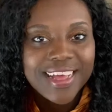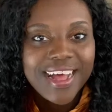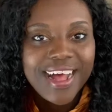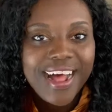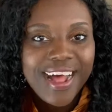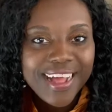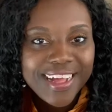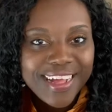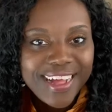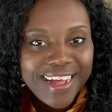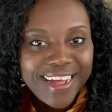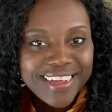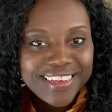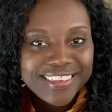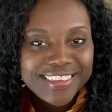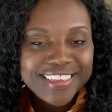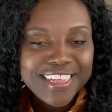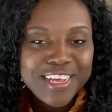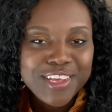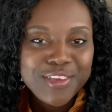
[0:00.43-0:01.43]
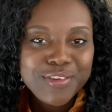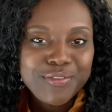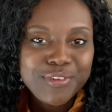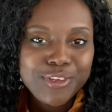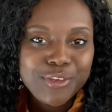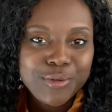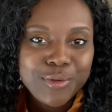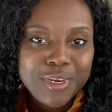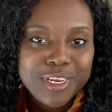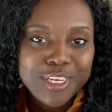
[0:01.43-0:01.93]
Hi guys, thank you for
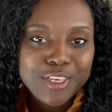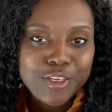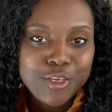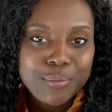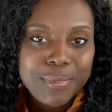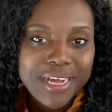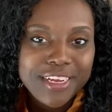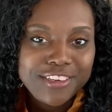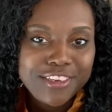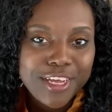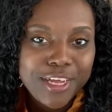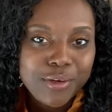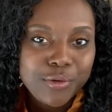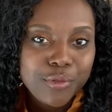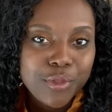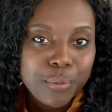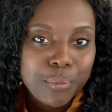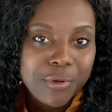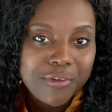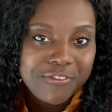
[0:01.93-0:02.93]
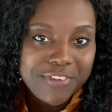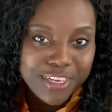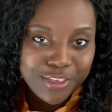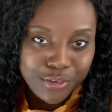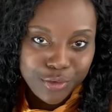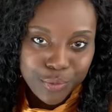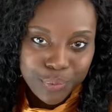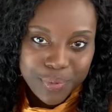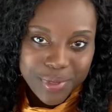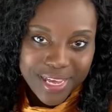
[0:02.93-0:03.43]
tuning into my channel, The
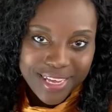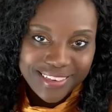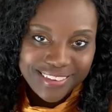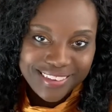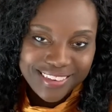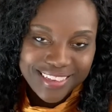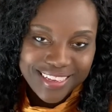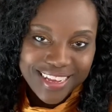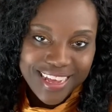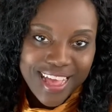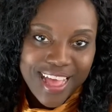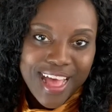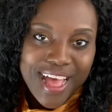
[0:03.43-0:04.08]
Professional PhD.